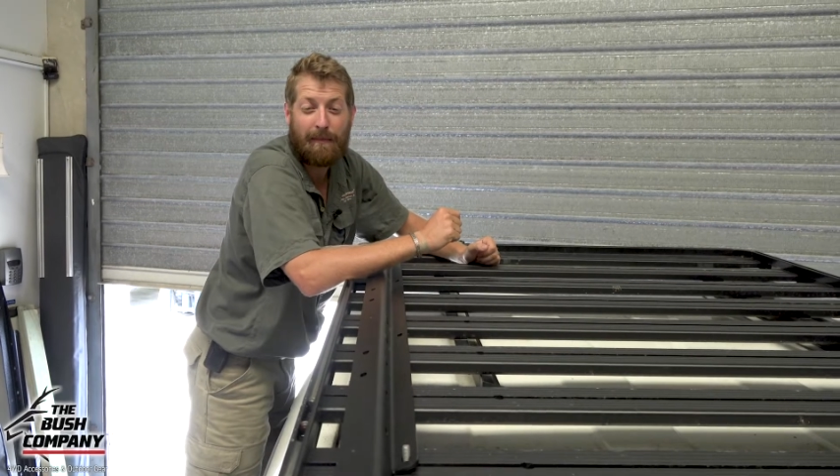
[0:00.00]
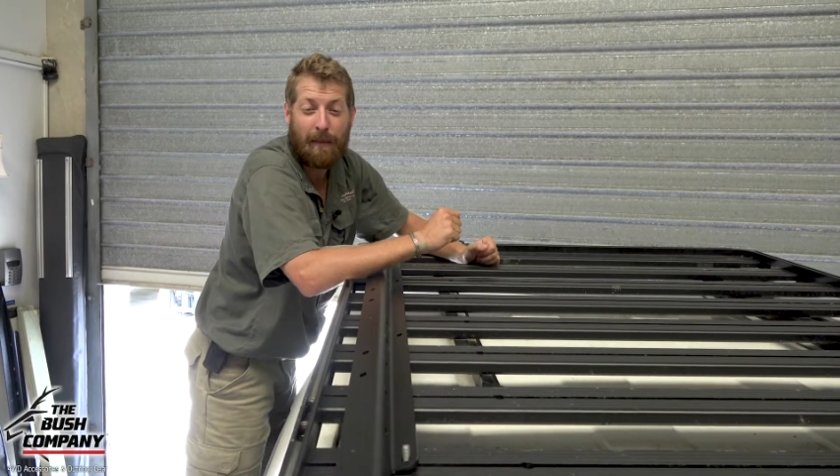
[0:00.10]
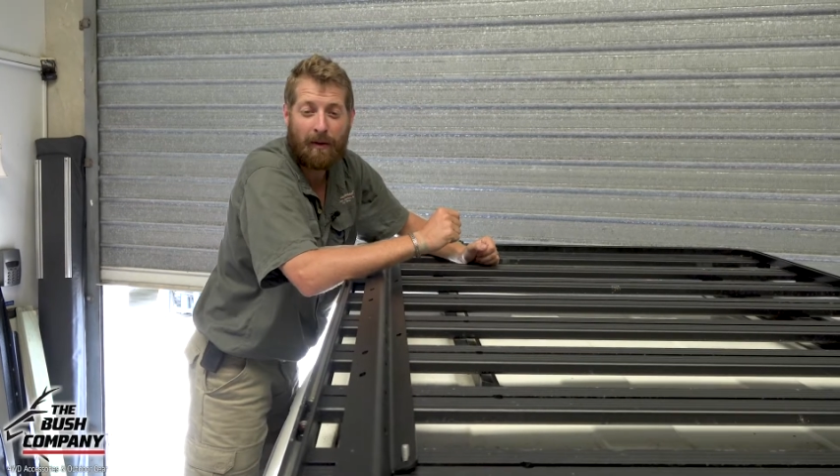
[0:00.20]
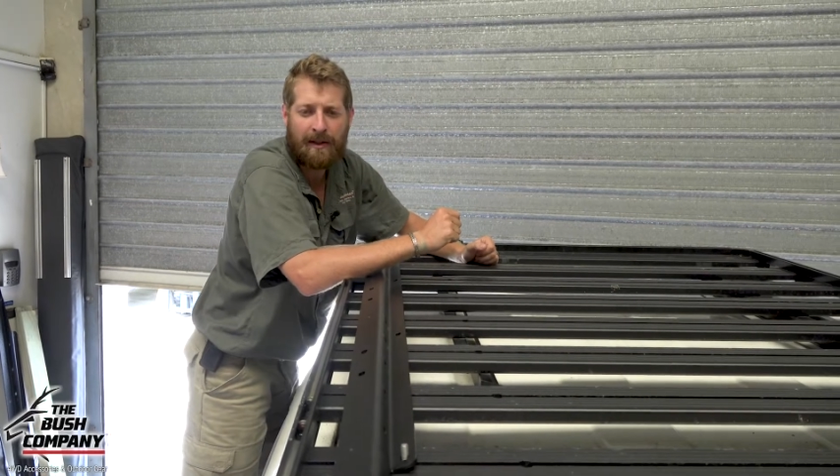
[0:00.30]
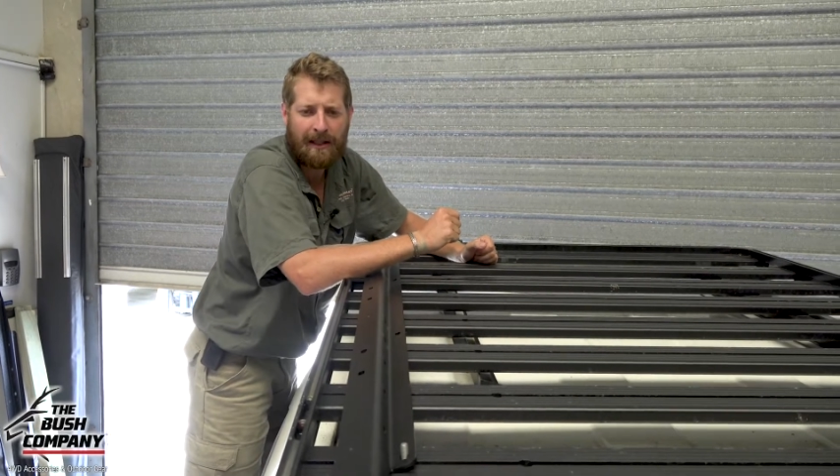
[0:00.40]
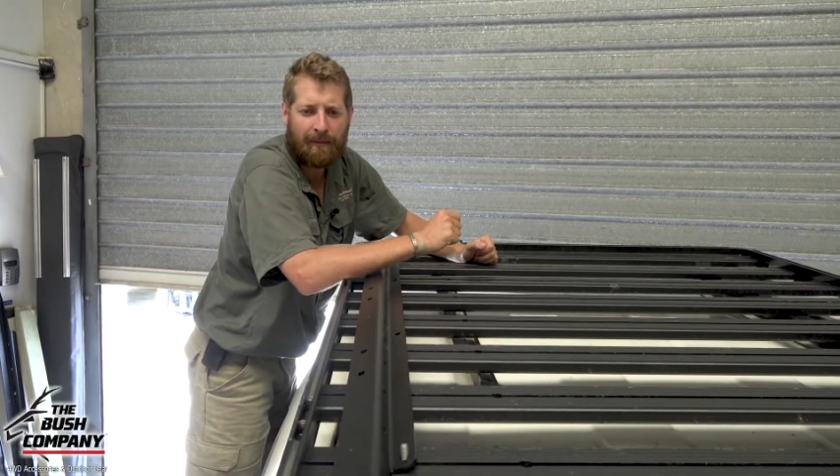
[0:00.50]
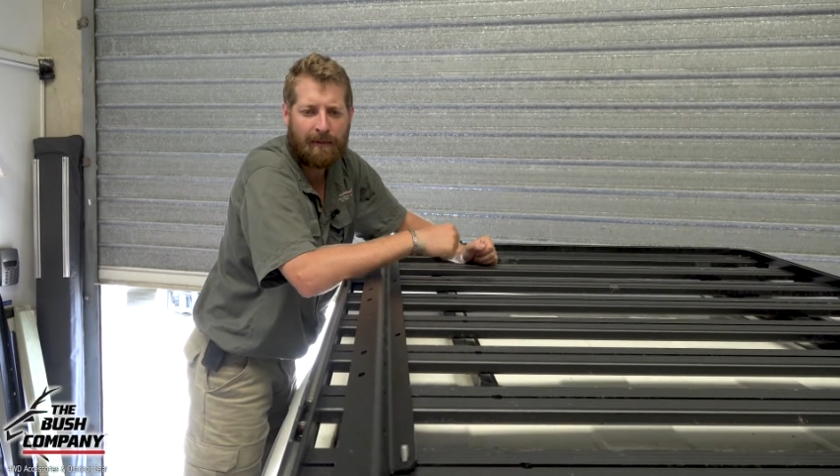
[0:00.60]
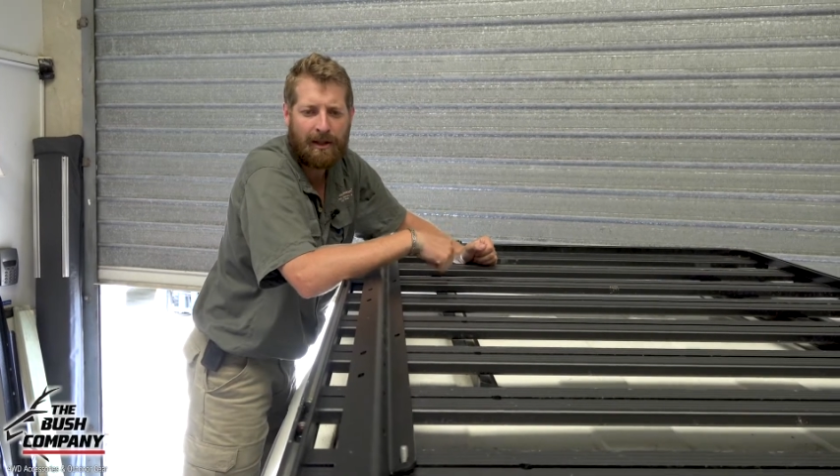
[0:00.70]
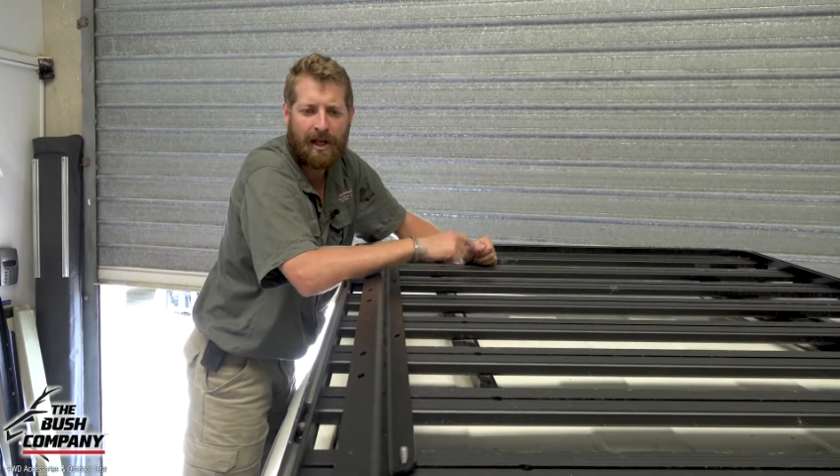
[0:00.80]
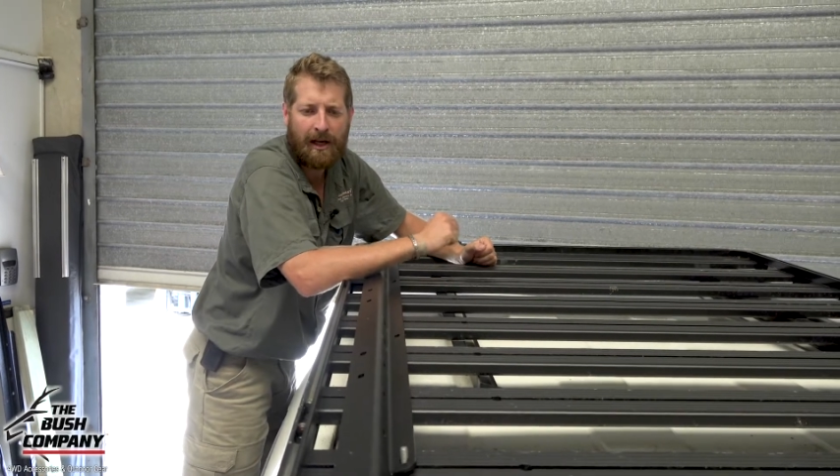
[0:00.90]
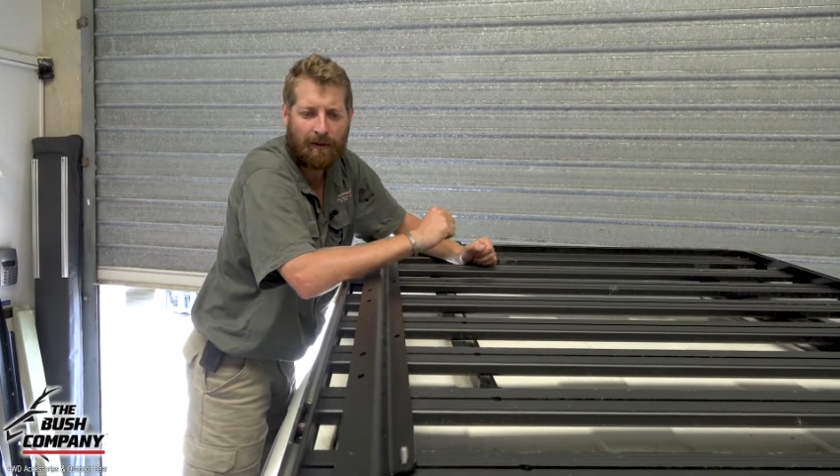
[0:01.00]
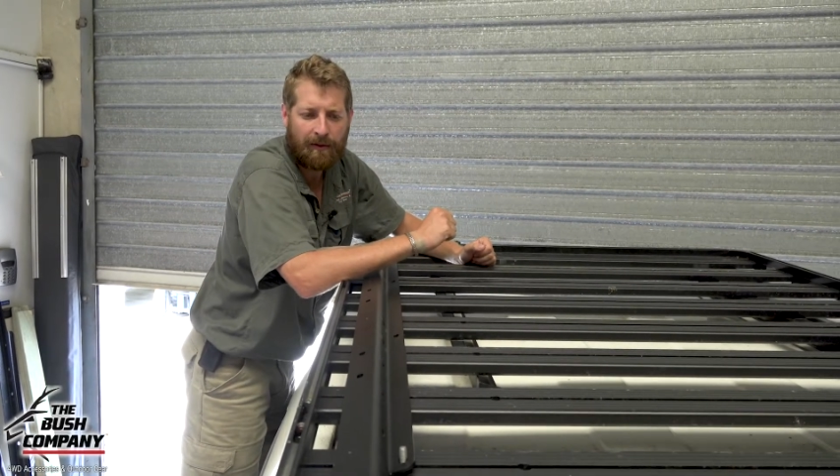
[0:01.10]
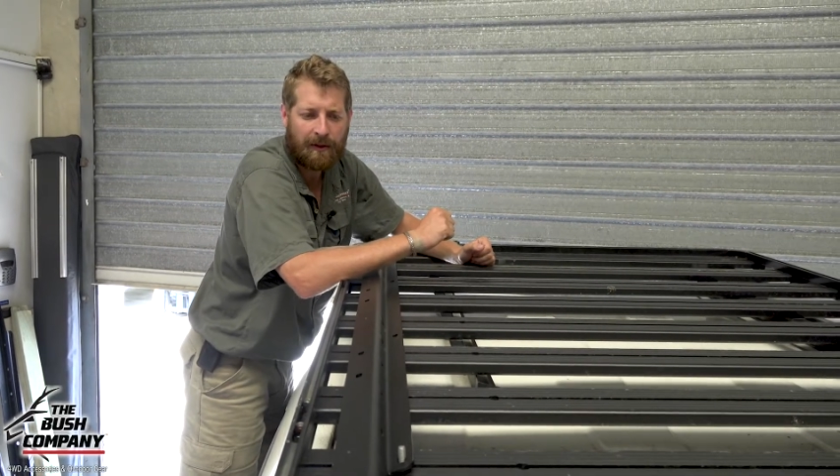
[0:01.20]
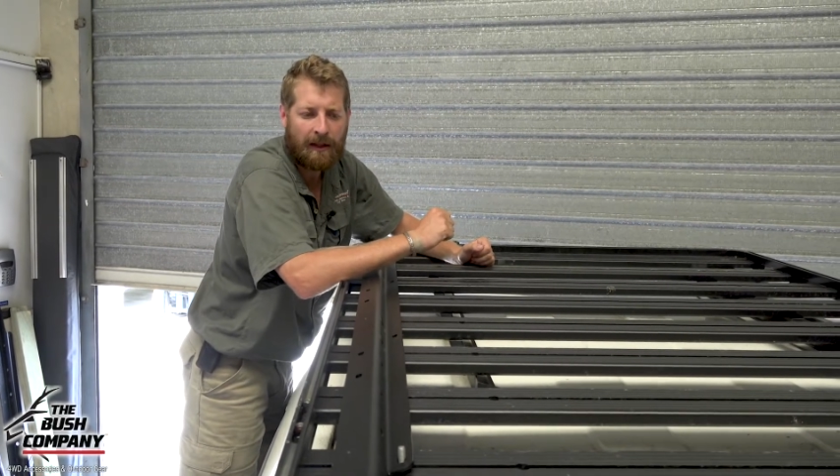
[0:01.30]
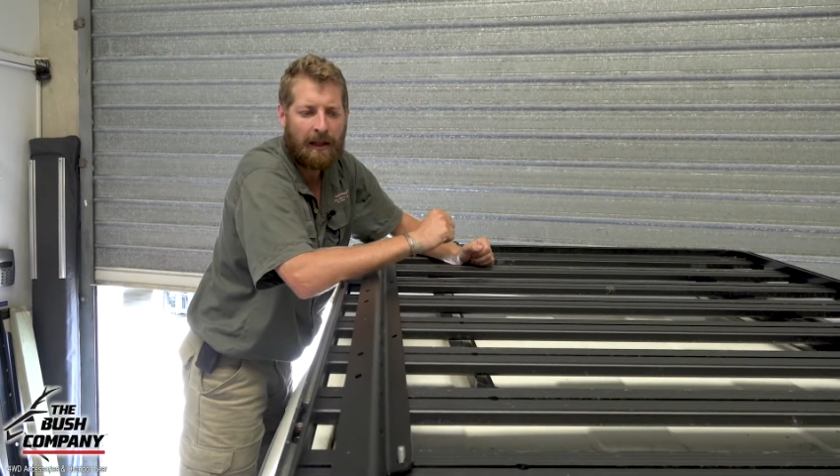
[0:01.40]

and bolts in the channels.